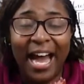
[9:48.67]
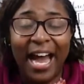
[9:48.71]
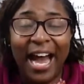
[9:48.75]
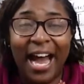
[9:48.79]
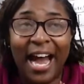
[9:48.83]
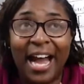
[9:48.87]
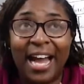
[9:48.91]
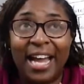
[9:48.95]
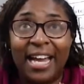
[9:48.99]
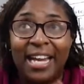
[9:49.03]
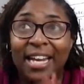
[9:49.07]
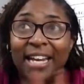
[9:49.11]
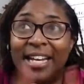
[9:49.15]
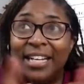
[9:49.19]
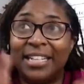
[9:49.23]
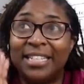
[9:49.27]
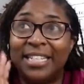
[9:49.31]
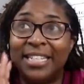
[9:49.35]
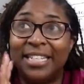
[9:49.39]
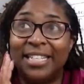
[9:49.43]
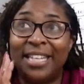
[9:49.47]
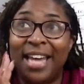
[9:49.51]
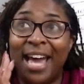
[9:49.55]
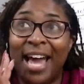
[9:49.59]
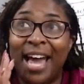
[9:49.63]
I
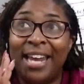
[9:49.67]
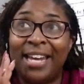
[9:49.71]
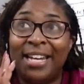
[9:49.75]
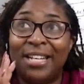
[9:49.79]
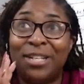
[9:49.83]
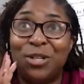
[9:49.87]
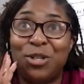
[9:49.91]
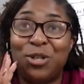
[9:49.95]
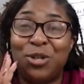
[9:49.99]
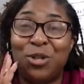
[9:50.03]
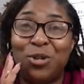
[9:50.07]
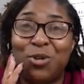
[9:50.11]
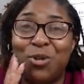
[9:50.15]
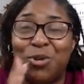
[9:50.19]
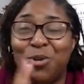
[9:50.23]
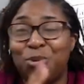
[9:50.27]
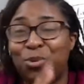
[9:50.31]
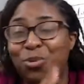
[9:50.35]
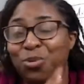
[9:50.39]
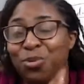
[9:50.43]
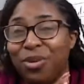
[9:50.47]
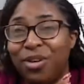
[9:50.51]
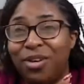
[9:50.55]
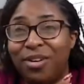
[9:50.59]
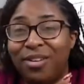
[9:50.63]
decided
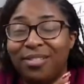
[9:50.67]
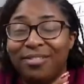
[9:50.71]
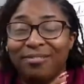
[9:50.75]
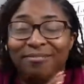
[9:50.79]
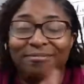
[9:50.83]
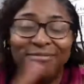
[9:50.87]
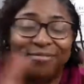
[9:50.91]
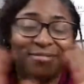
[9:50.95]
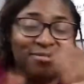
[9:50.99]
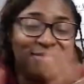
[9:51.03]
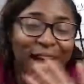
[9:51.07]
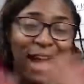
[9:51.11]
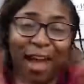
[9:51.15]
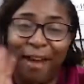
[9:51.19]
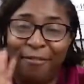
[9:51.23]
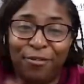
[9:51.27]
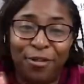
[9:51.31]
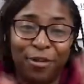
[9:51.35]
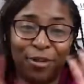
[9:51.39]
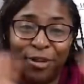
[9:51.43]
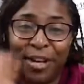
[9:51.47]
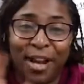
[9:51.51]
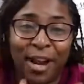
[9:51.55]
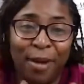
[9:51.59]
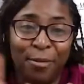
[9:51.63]
to,
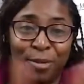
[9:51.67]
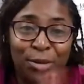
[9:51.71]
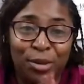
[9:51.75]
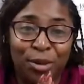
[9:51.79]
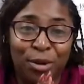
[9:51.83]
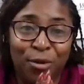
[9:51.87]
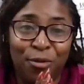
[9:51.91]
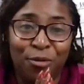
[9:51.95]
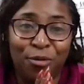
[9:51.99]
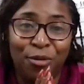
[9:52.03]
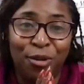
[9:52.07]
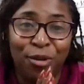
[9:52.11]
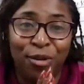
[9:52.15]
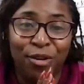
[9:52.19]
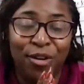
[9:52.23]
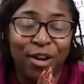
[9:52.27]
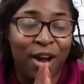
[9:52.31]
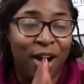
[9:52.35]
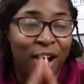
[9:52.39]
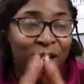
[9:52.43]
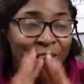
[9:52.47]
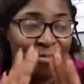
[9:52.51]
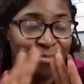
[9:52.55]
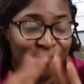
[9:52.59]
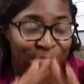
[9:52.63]
after the day was over,
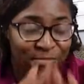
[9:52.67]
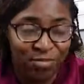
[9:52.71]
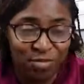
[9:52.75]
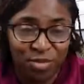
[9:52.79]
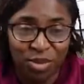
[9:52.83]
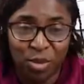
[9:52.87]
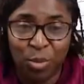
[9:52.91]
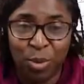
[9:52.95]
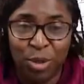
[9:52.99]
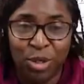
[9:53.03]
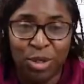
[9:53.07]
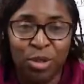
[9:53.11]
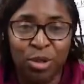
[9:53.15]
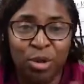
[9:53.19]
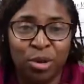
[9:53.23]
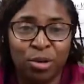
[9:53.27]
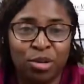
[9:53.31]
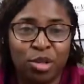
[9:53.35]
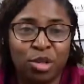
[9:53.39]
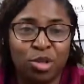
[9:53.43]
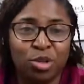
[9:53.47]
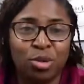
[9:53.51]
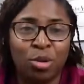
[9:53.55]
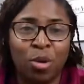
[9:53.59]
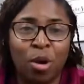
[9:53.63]
I went to the
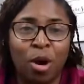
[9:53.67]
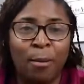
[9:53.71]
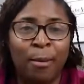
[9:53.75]
grocery store.